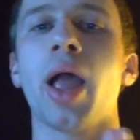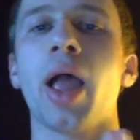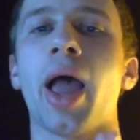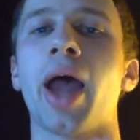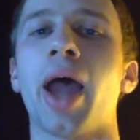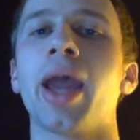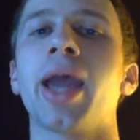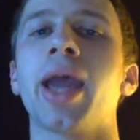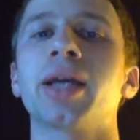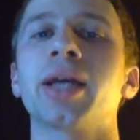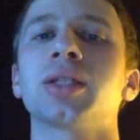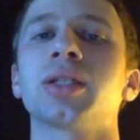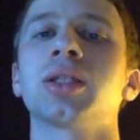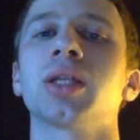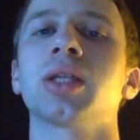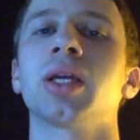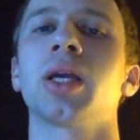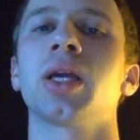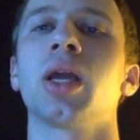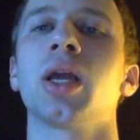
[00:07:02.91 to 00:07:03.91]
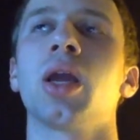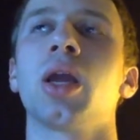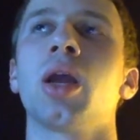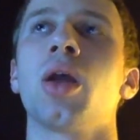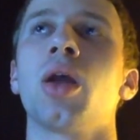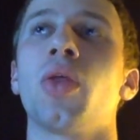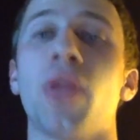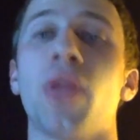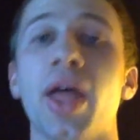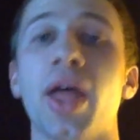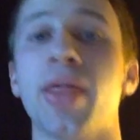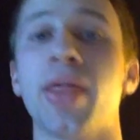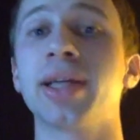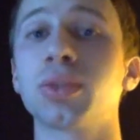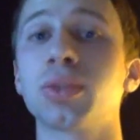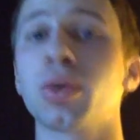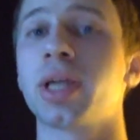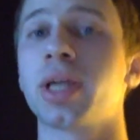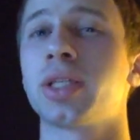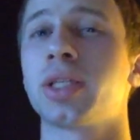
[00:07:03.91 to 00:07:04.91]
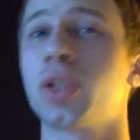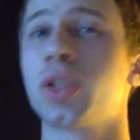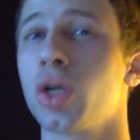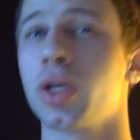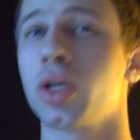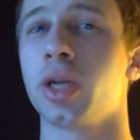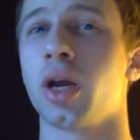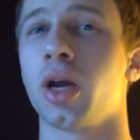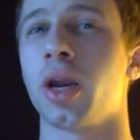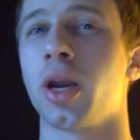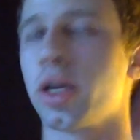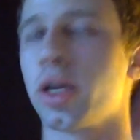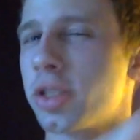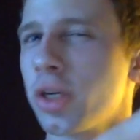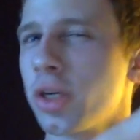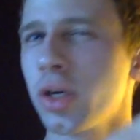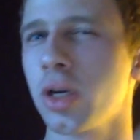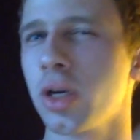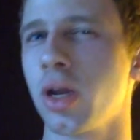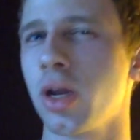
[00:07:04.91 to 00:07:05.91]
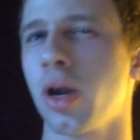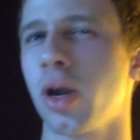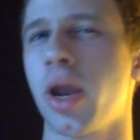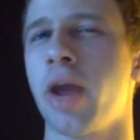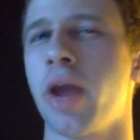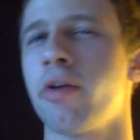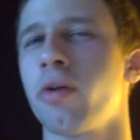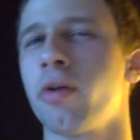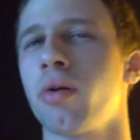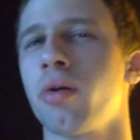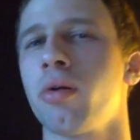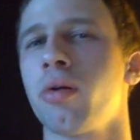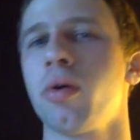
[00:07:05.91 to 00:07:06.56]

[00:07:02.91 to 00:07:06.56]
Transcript: I actually, that's what I started on. I started on Arrow,